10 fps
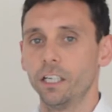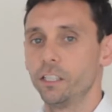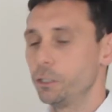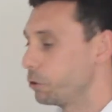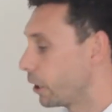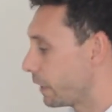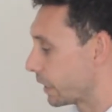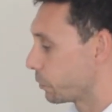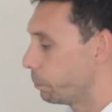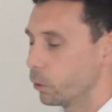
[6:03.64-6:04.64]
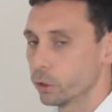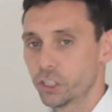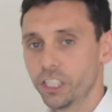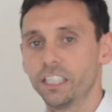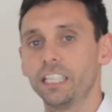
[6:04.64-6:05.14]
you know that's your
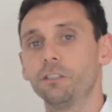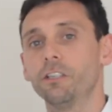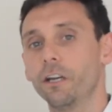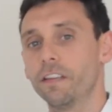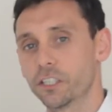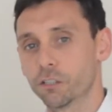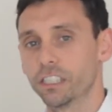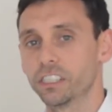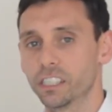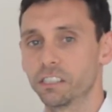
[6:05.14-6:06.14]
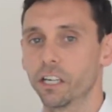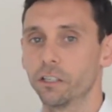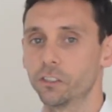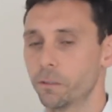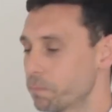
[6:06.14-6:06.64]
portion, and then you know that's your insulin dose.